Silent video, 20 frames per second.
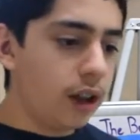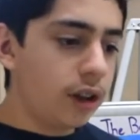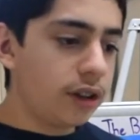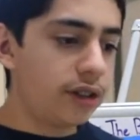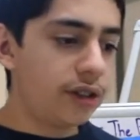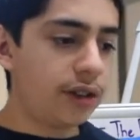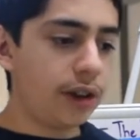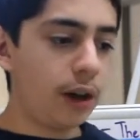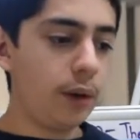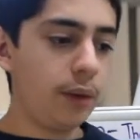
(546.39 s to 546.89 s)

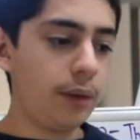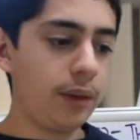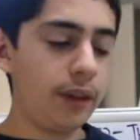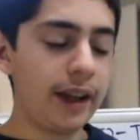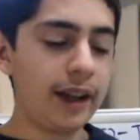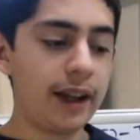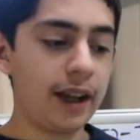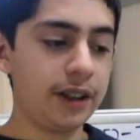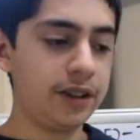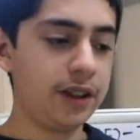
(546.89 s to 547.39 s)
So
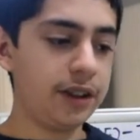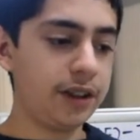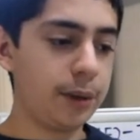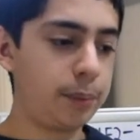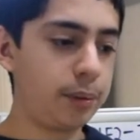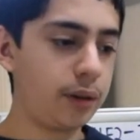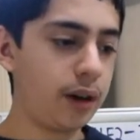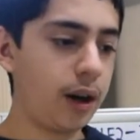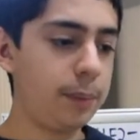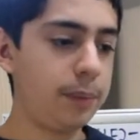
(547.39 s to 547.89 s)
like I said, the
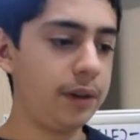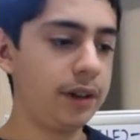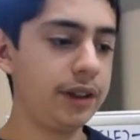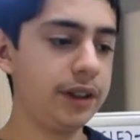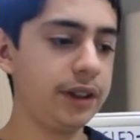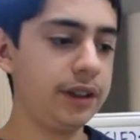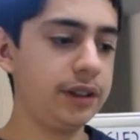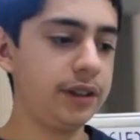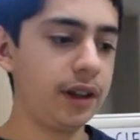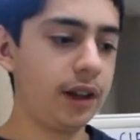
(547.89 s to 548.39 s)

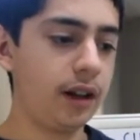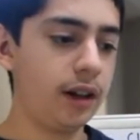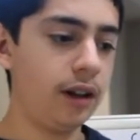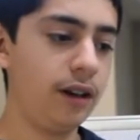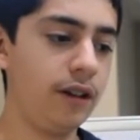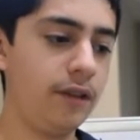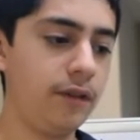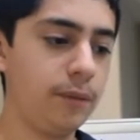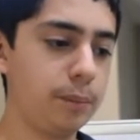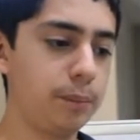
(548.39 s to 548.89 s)
properties
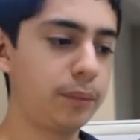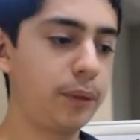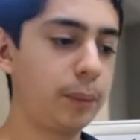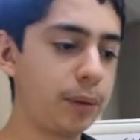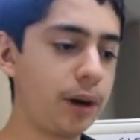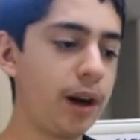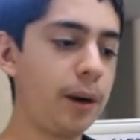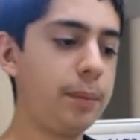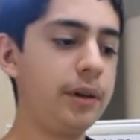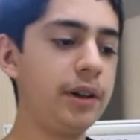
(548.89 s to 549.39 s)
of
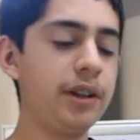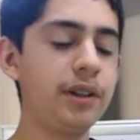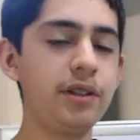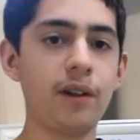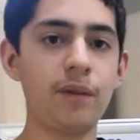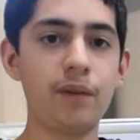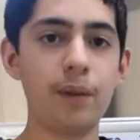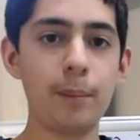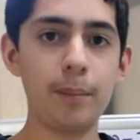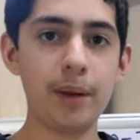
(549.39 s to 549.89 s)

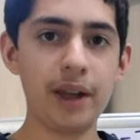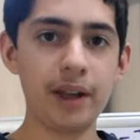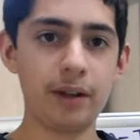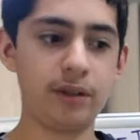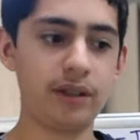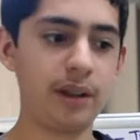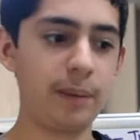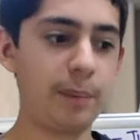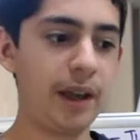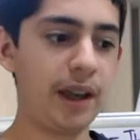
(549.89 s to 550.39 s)
the metal
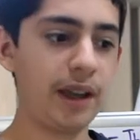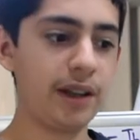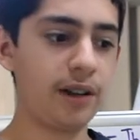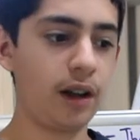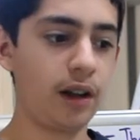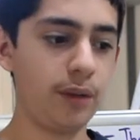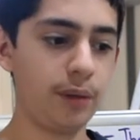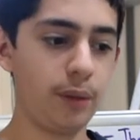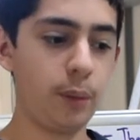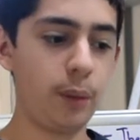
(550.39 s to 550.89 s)
depend
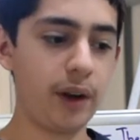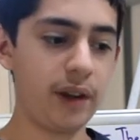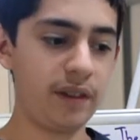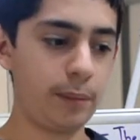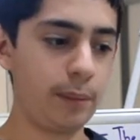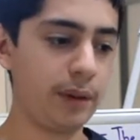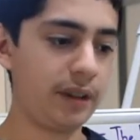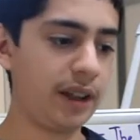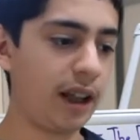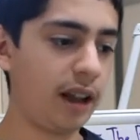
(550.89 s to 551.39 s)
on the way of
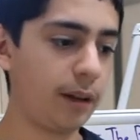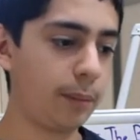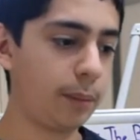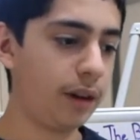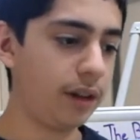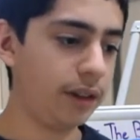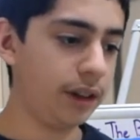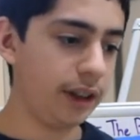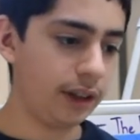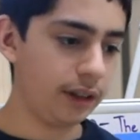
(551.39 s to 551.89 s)
metallic
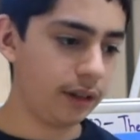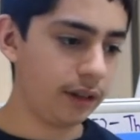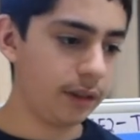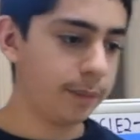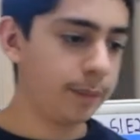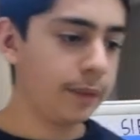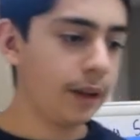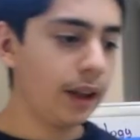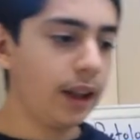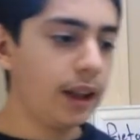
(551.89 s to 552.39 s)
bonding.
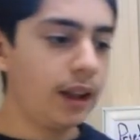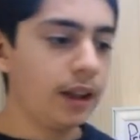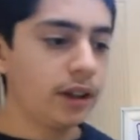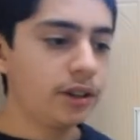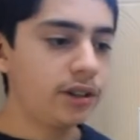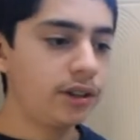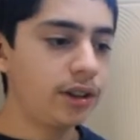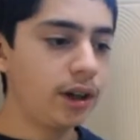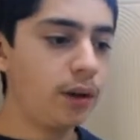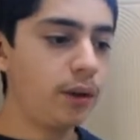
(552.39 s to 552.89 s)

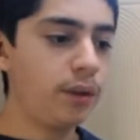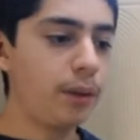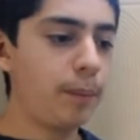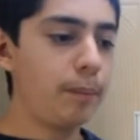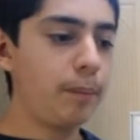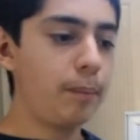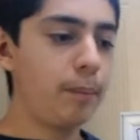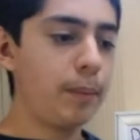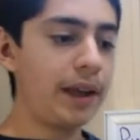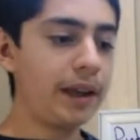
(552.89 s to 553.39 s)
So
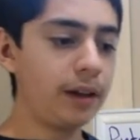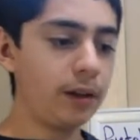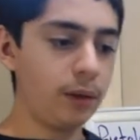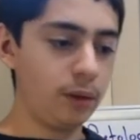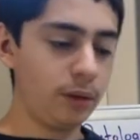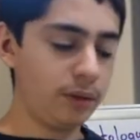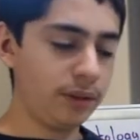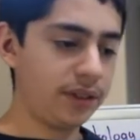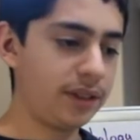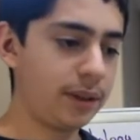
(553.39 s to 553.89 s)
the
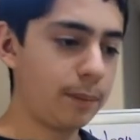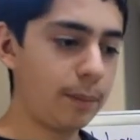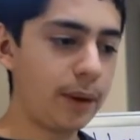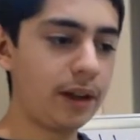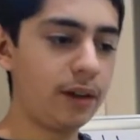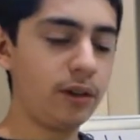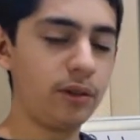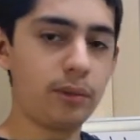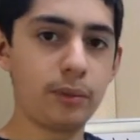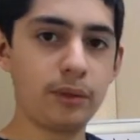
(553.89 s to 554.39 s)
metals
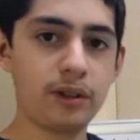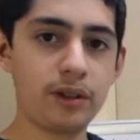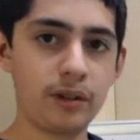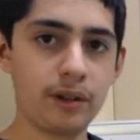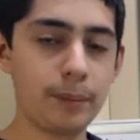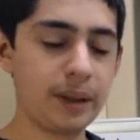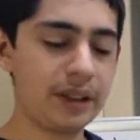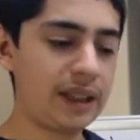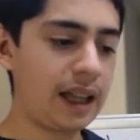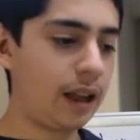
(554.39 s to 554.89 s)
during
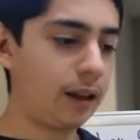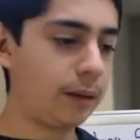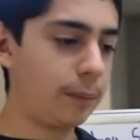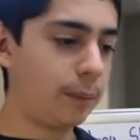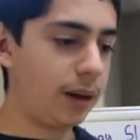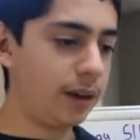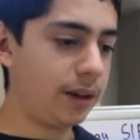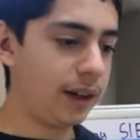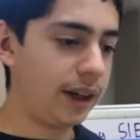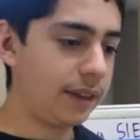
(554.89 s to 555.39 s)
metallic
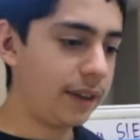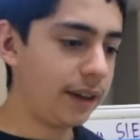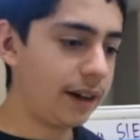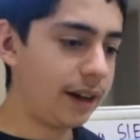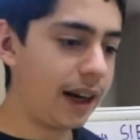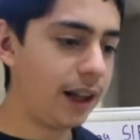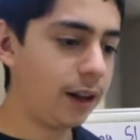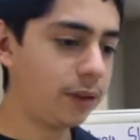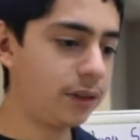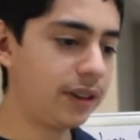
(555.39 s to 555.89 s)
bonding, they're
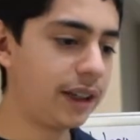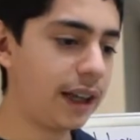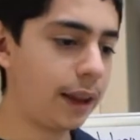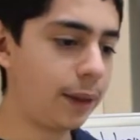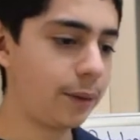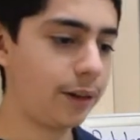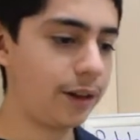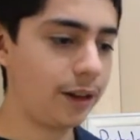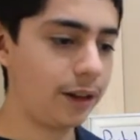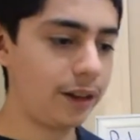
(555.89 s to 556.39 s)
held
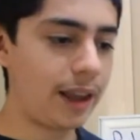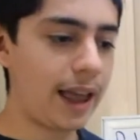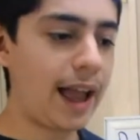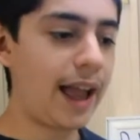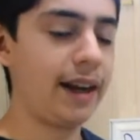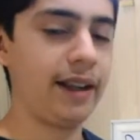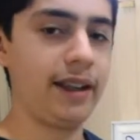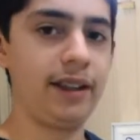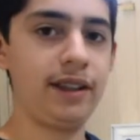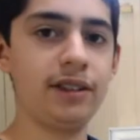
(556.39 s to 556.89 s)
together in a
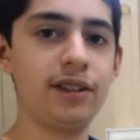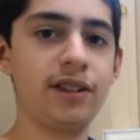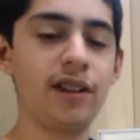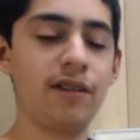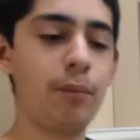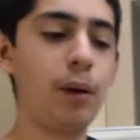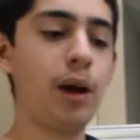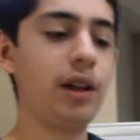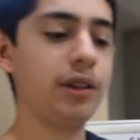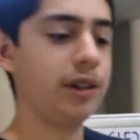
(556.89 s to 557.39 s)
lattice
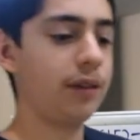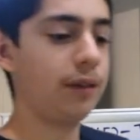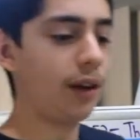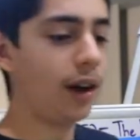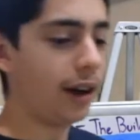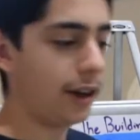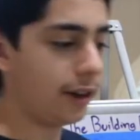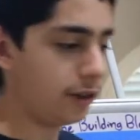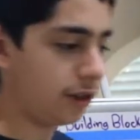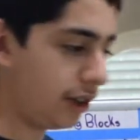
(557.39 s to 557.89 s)
of positive ions.